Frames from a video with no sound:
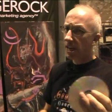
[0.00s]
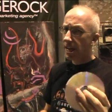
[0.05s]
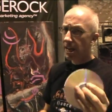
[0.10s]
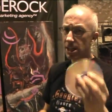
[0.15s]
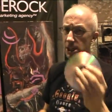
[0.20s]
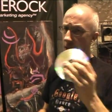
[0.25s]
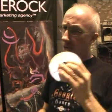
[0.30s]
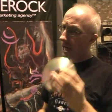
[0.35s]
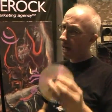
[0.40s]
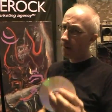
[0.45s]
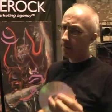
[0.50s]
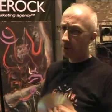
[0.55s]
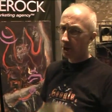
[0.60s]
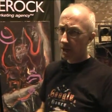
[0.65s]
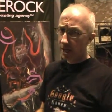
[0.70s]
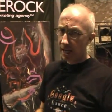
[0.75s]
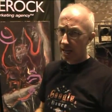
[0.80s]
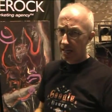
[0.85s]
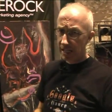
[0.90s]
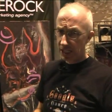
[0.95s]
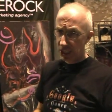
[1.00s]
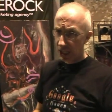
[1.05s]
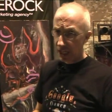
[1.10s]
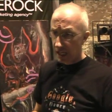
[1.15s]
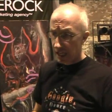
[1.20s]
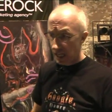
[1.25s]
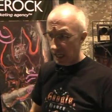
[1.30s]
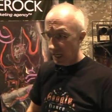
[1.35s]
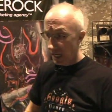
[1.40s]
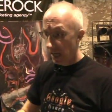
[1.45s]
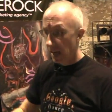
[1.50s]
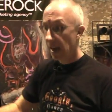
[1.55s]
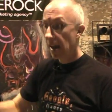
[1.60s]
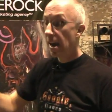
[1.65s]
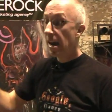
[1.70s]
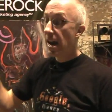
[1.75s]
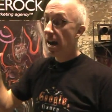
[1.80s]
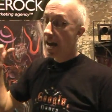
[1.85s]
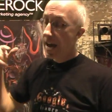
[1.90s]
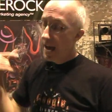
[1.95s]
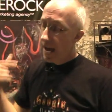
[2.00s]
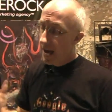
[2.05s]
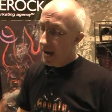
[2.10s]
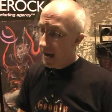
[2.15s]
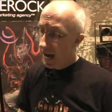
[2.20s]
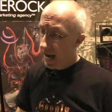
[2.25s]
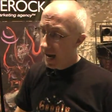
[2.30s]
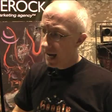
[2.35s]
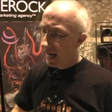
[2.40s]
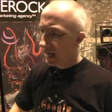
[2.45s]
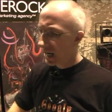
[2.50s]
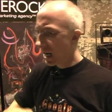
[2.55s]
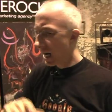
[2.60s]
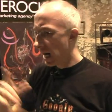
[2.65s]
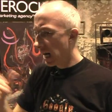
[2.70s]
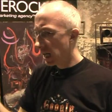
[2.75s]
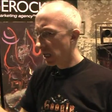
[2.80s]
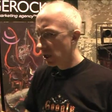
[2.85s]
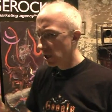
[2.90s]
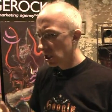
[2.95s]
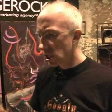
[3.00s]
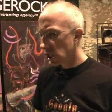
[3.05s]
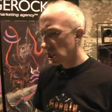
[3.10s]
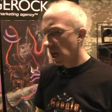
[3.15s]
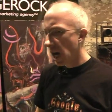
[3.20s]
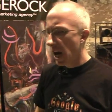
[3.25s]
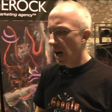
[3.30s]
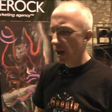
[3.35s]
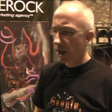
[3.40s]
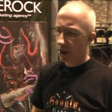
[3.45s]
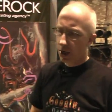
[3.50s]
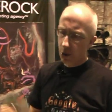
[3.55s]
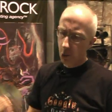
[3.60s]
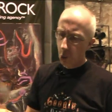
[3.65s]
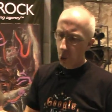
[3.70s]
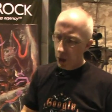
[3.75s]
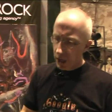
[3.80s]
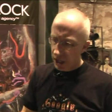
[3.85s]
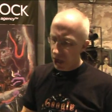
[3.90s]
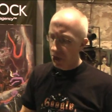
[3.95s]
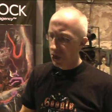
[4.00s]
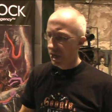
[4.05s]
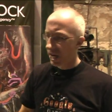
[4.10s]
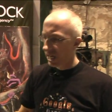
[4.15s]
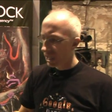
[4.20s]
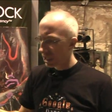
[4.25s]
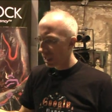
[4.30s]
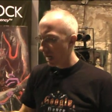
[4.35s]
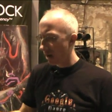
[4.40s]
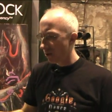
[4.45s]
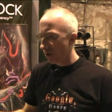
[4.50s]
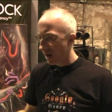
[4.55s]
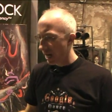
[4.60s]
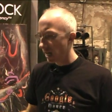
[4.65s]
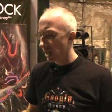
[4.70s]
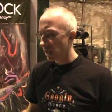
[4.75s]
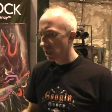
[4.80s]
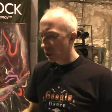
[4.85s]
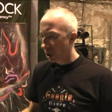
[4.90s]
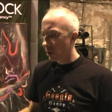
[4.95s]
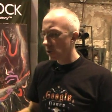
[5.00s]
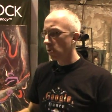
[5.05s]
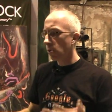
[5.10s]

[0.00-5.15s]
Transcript: gigs. You can't put it on a CD, and you install it. One of the things I ran into